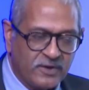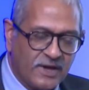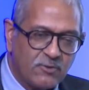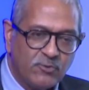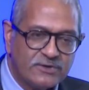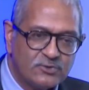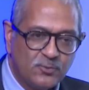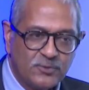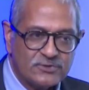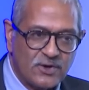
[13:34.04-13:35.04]
And we are
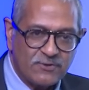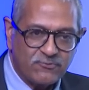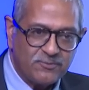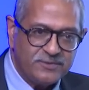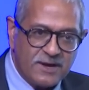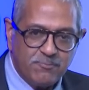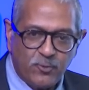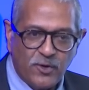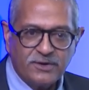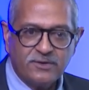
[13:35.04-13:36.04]
supersonic from that
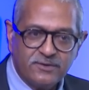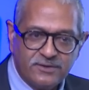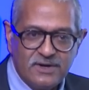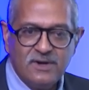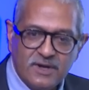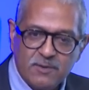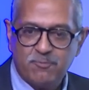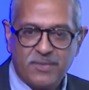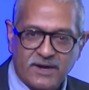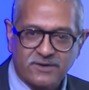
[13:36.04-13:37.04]
point till
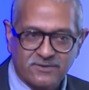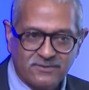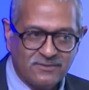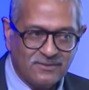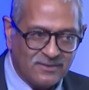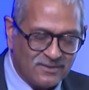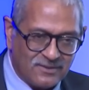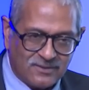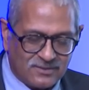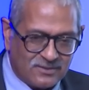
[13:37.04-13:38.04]
impact.
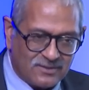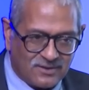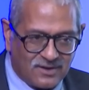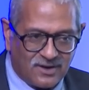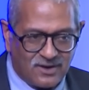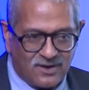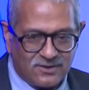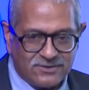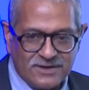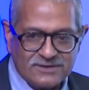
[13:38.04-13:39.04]

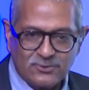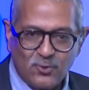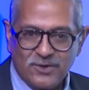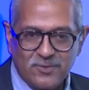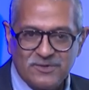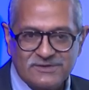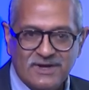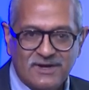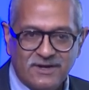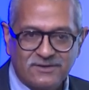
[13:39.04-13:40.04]
Uh, there's no other
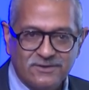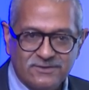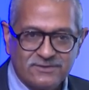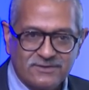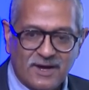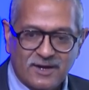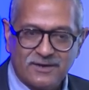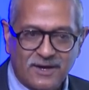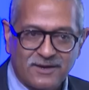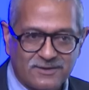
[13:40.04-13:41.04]
missile like this. I
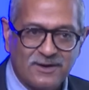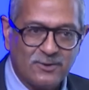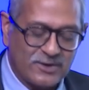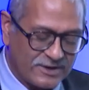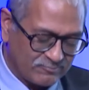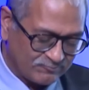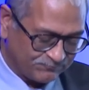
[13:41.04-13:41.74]
can, I can tell you that.